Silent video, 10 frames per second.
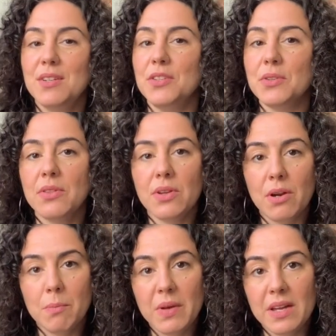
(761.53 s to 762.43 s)
your
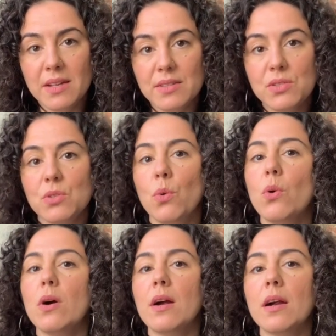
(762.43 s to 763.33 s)
therapist
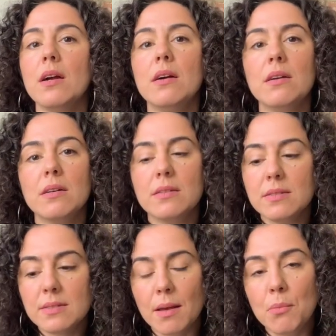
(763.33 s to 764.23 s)
or
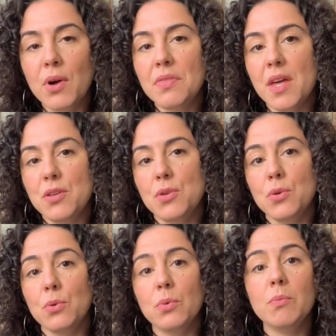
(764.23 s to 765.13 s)
someone that
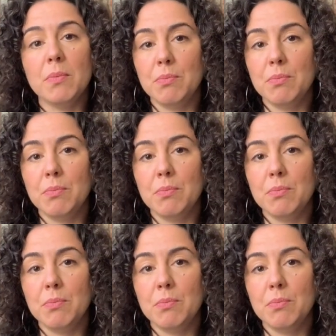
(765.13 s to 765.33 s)
you,